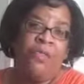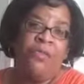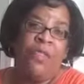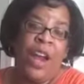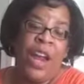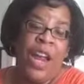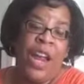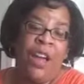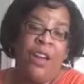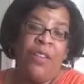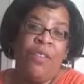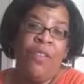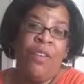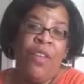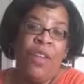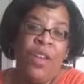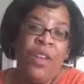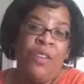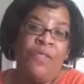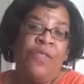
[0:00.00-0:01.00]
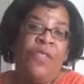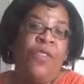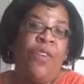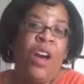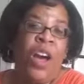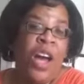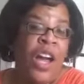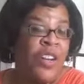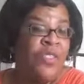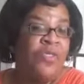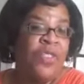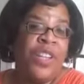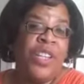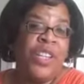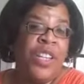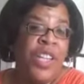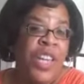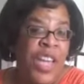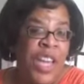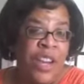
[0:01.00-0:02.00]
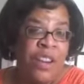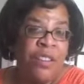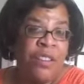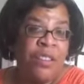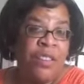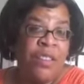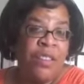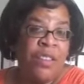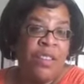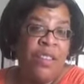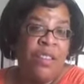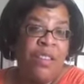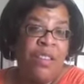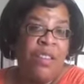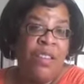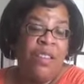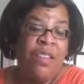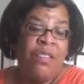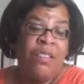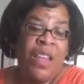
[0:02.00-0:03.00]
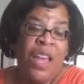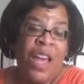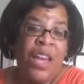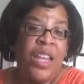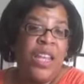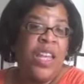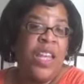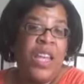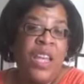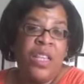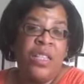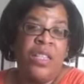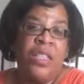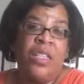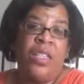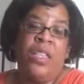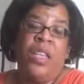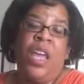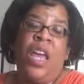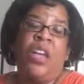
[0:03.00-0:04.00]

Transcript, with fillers: around for 100 years, that is